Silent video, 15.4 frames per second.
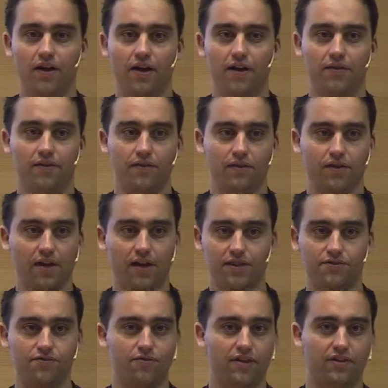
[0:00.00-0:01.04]
and
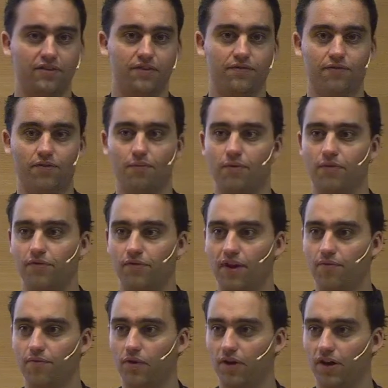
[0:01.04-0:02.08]
extract it from the
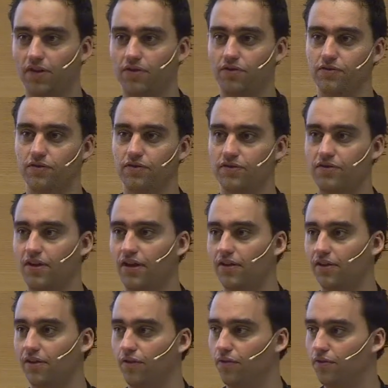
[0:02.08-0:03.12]
framework and use it
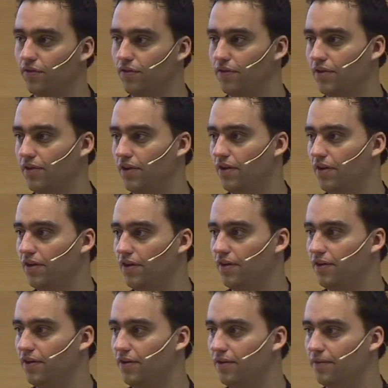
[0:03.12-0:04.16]
standalone.
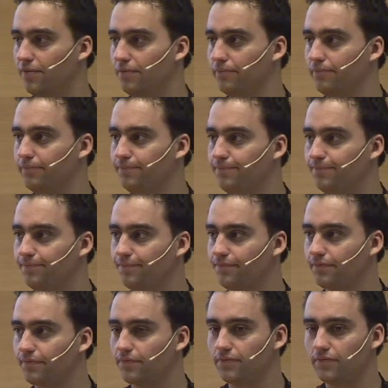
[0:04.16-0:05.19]
Um,
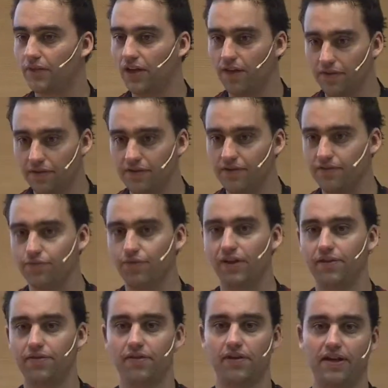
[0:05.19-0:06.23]
this is really the